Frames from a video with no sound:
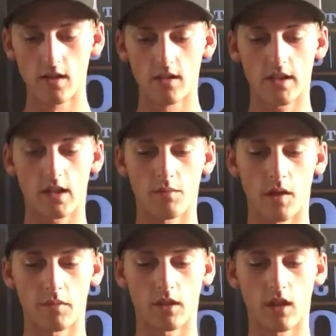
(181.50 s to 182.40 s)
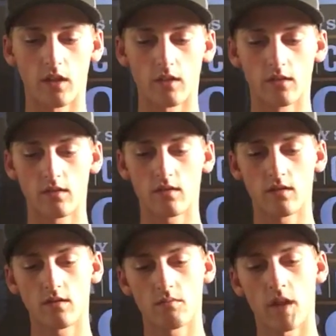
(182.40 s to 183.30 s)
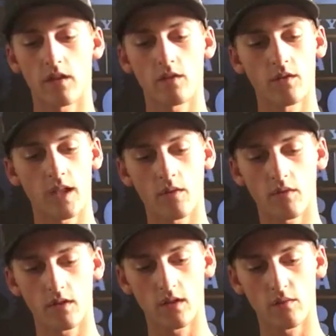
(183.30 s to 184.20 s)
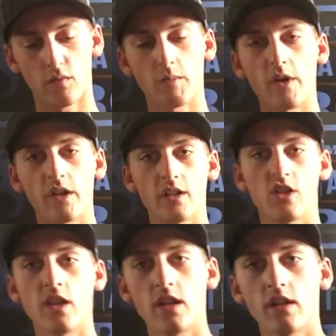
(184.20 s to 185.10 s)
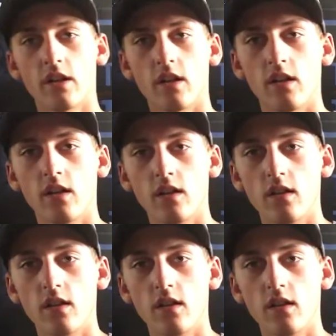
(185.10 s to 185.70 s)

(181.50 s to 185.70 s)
It's like a pumpkin colored. Might throw that with a football head jig or,